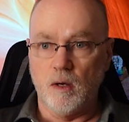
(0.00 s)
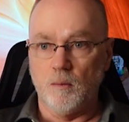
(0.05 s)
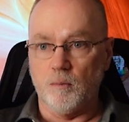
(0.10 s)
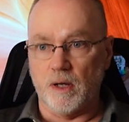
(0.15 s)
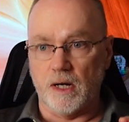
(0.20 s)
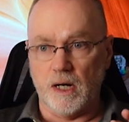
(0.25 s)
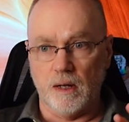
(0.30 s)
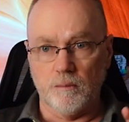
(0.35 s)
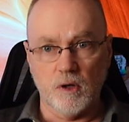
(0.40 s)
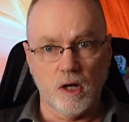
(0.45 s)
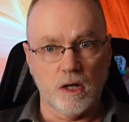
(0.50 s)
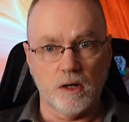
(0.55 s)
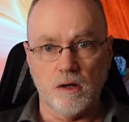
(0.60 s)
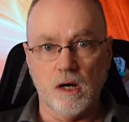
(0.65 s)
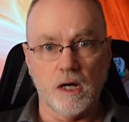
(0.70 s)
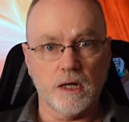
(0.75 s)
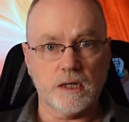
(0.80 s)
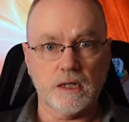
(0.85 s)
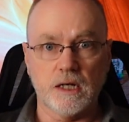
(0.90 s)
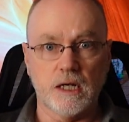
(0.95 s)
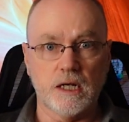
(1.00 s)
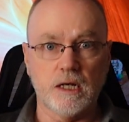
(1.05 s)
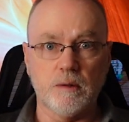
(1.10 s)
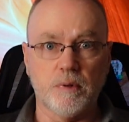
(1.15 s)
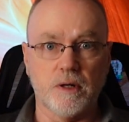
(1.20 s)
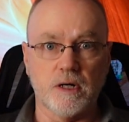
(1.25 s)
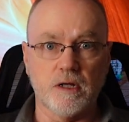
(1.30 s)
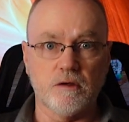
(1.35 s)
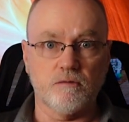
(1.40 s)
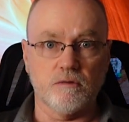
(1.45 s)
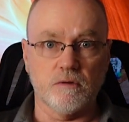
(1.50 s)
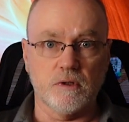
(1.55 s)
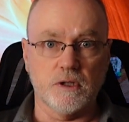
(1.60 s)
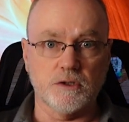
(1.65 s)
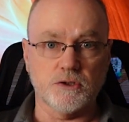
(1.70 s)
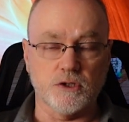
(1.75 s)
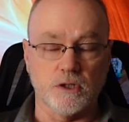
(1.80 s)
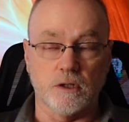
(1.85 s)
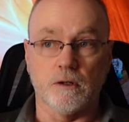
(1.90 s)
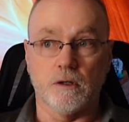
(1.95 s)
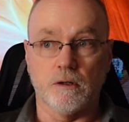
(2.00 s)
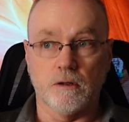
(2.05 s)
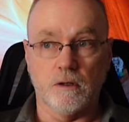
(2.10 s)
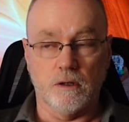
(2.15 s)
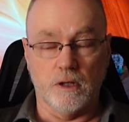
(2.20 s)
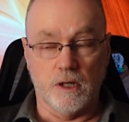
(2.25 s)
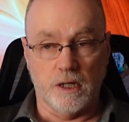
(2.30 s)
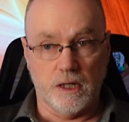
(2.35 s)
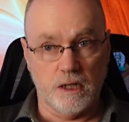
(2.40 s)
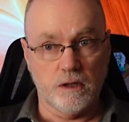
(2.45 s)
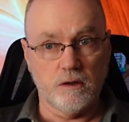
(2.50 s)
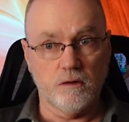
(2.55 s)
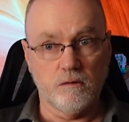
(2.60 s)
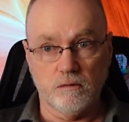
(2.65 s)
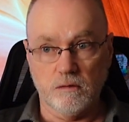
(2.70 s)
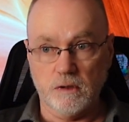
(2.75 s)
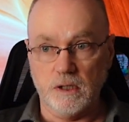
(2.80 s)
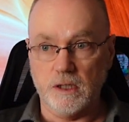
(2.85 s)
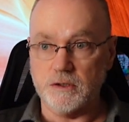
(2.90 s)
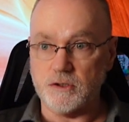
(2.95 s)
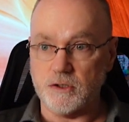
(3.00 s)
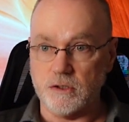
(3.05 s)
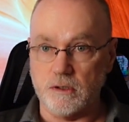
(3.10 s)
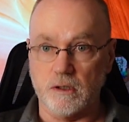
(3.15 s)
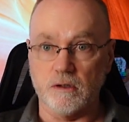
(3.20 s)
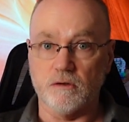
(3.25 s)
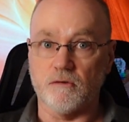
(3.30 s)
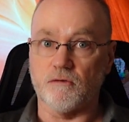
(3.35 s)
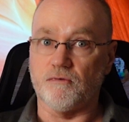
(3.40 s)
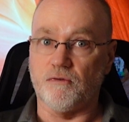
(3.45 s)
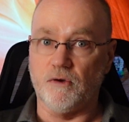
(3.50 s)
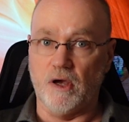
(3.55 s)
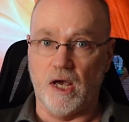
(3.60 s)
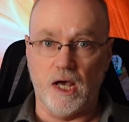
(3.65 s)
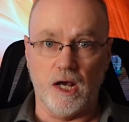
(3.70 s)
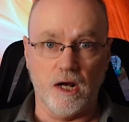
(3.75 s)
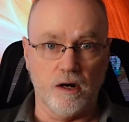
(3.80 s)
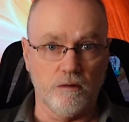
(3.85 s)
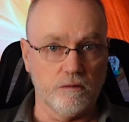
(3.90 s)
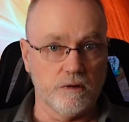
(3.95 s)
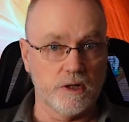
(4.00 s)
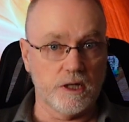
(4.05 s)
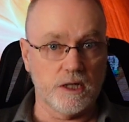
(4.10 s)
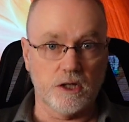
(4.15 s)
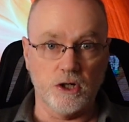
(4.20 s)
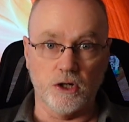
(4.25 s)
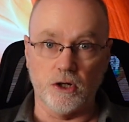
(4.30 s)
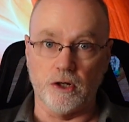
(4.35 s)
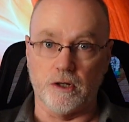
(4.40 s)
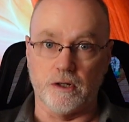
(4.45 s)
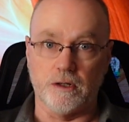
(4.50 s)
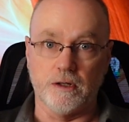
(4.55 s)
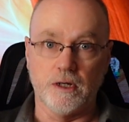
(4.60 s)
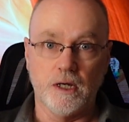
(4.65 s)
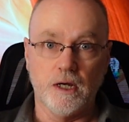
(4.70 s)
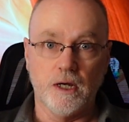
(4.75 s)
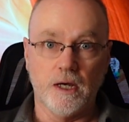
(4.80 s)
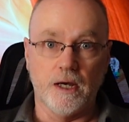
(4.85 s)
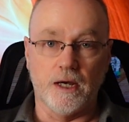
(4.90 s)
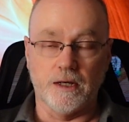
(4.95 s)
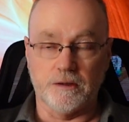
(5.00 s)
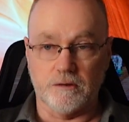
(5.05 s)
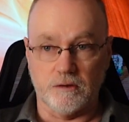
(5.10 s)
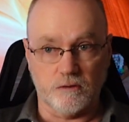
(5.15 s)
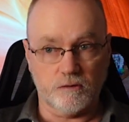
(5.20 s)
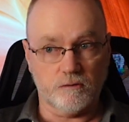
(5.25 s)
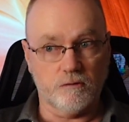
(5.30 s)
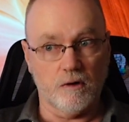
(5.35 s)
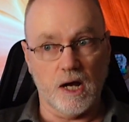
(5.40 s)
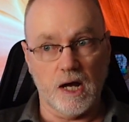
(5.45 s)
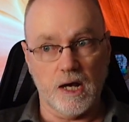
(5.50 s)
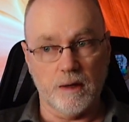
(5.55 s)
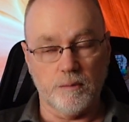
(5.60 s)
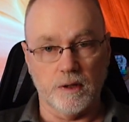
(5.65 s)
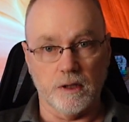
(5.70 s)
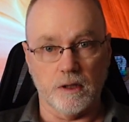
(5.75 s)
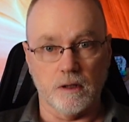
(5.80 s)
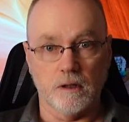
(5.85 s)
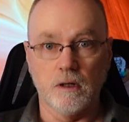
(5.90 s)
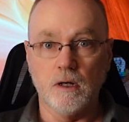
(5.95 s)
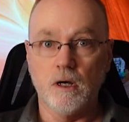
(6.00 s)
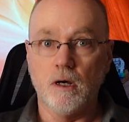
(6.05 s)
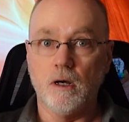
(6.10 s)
But I'm not knocking anybody's religion. The Hindu religion is very good at describing